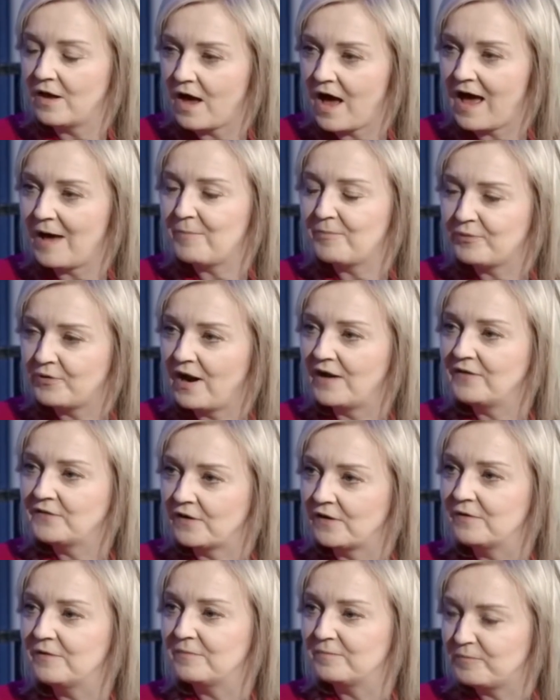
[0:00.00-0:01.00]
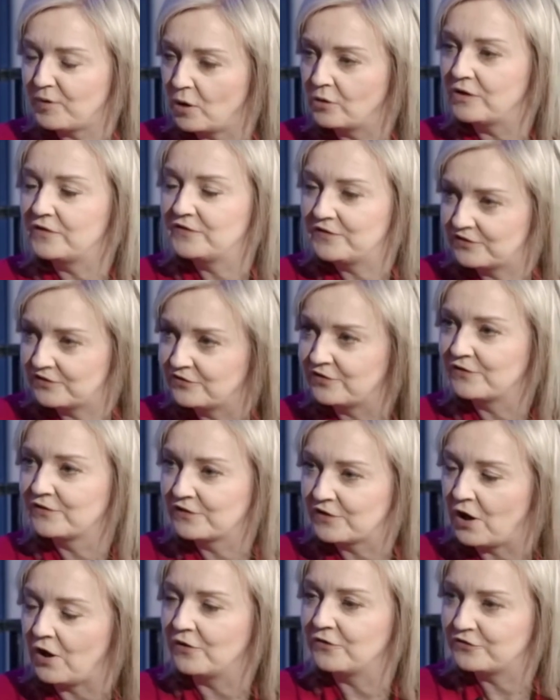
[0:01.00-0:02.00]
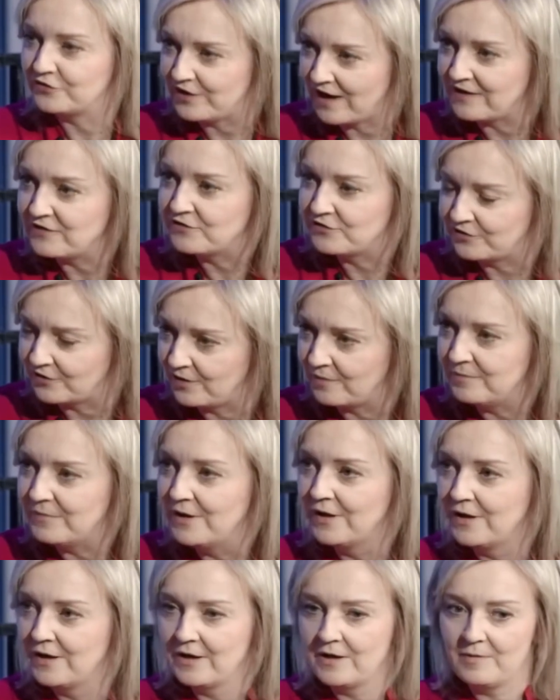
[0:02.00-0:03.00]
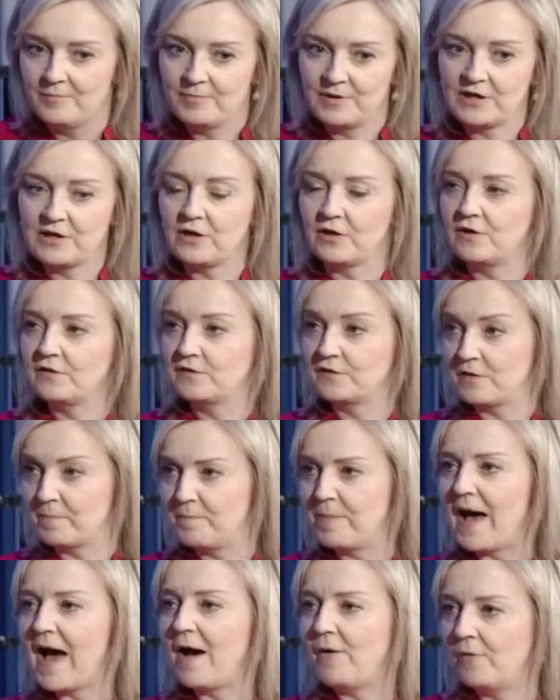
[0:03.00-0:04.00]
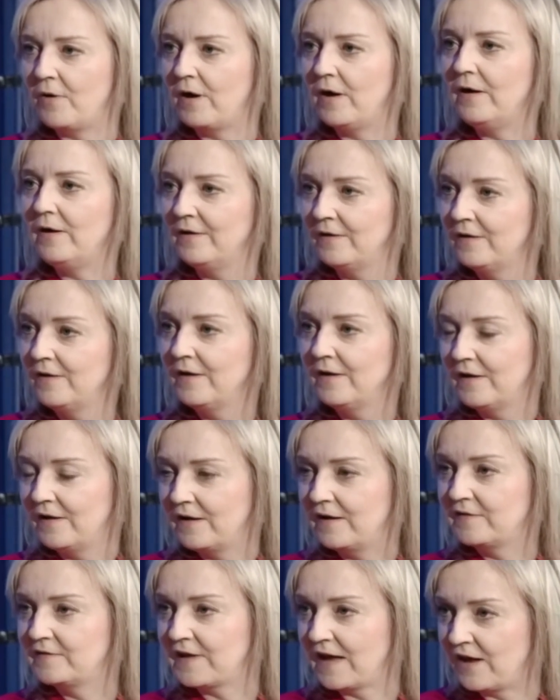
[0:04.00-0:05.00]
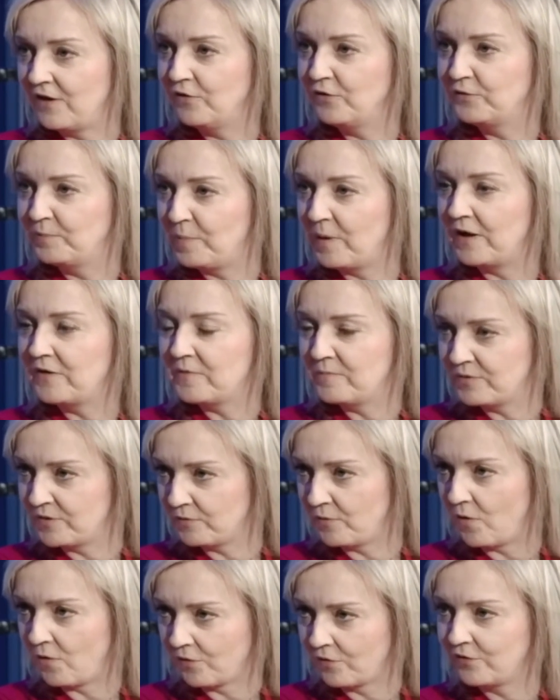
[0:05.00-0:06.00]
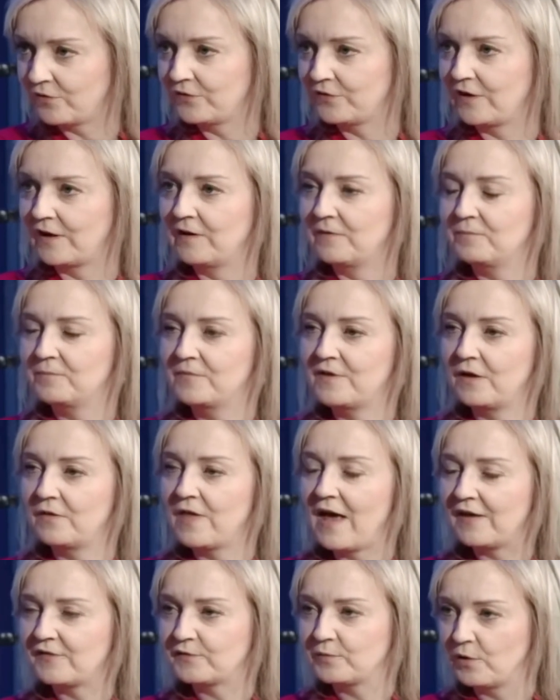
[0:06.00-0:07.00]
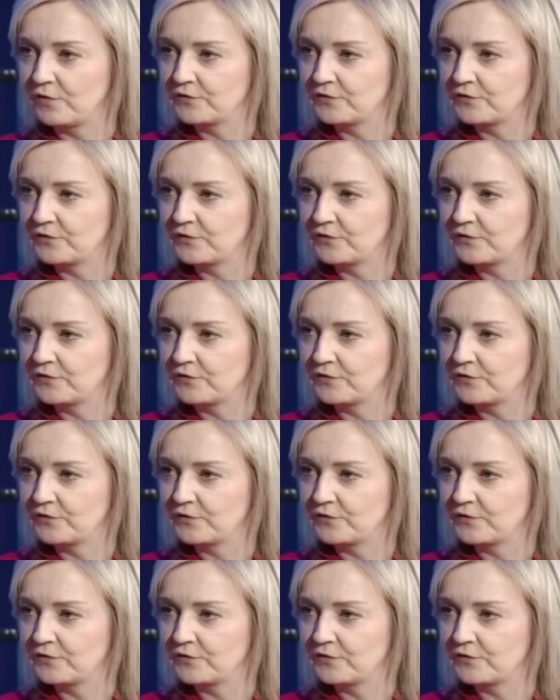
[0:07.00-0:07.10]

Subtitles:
at present, politicians can't change them because the power is held by the bureaucracy. So that's